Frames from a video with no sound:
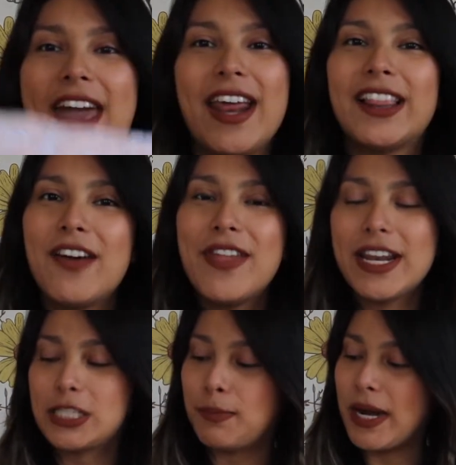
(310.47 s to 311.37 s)
And I love
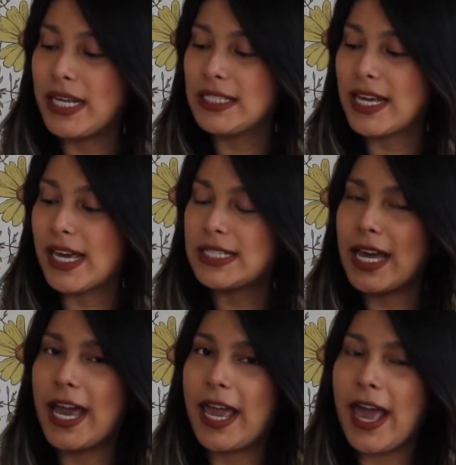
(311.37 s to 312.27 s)
that it's bunnies. I
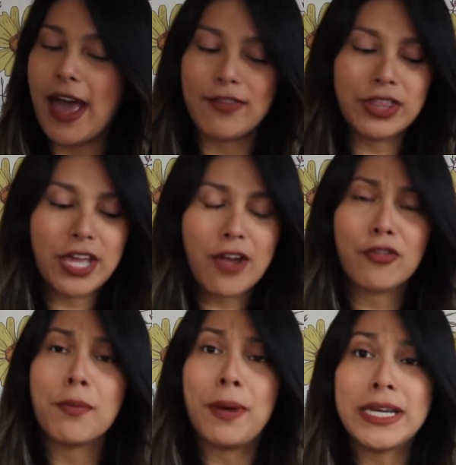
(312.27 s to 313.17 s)
guess I have a thing
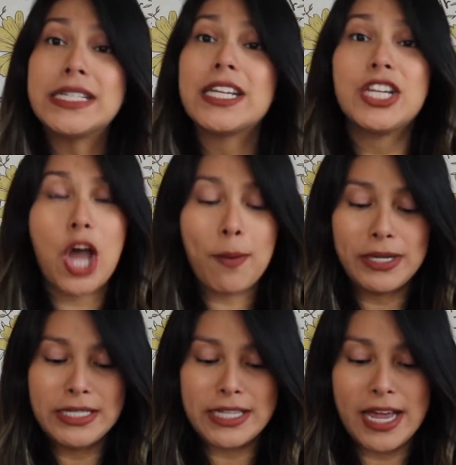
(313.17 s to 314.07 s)
for bunnies and
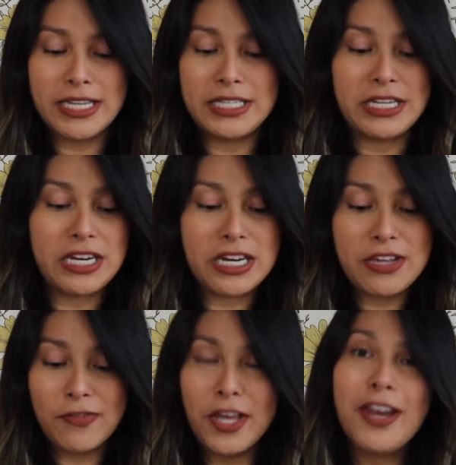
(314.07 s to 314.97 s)
llamas. I didn't
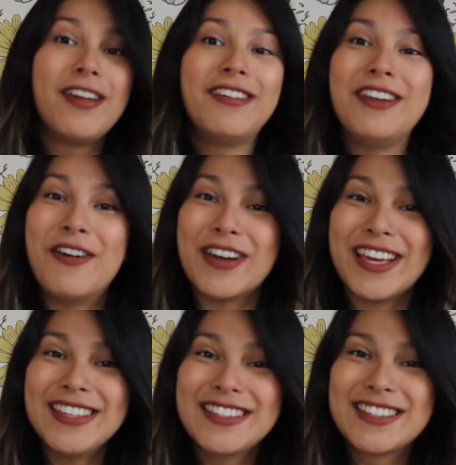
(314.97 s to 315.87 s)
even
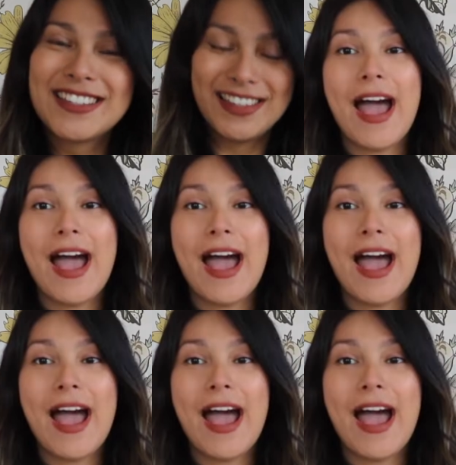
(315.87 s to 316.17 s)
notice.